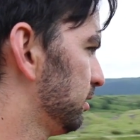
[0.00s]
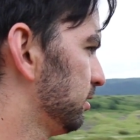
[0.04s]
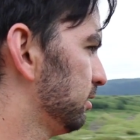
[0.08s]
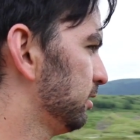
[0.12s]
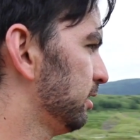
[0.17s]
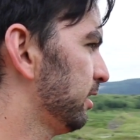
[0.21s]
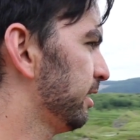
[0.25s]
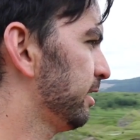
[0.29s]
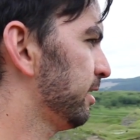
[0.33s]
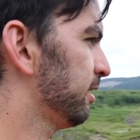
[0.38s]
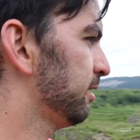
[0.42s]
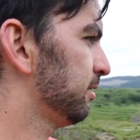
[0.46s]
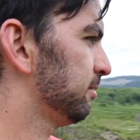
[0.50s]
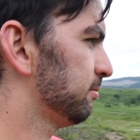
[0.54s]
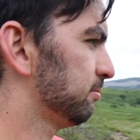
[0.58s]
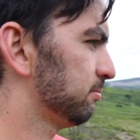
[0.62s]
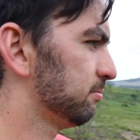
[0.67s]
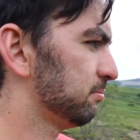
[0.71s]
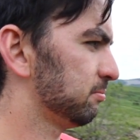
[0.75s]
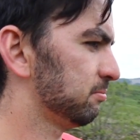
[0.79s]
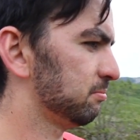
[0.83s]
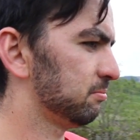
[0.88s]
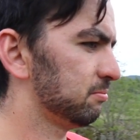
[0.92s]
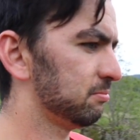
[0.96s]
And then
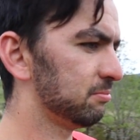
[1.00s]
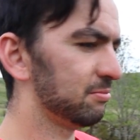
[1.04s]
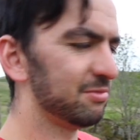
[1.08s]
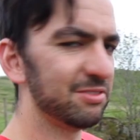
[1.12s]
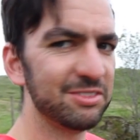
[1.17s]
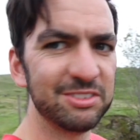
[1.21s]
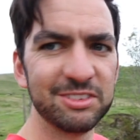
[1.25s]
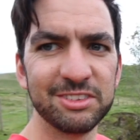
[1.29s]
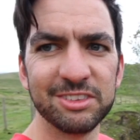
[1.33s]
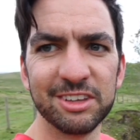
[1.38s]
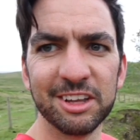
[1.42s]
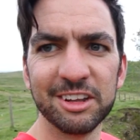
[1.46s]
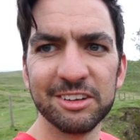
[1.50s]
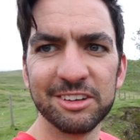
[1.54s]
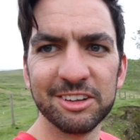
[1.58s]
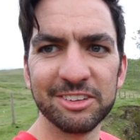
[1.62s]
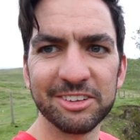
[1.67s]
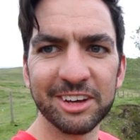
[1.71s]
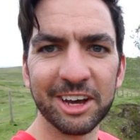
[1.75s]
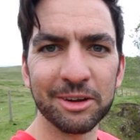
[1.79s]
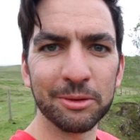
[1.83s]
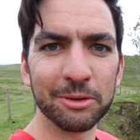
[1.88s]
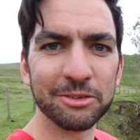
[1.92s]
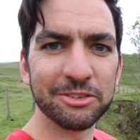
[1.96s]

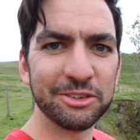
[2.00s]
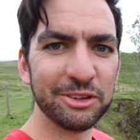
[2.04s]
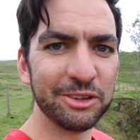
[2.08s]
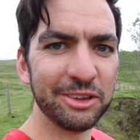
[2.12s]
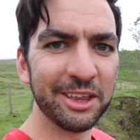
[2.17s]
decide what to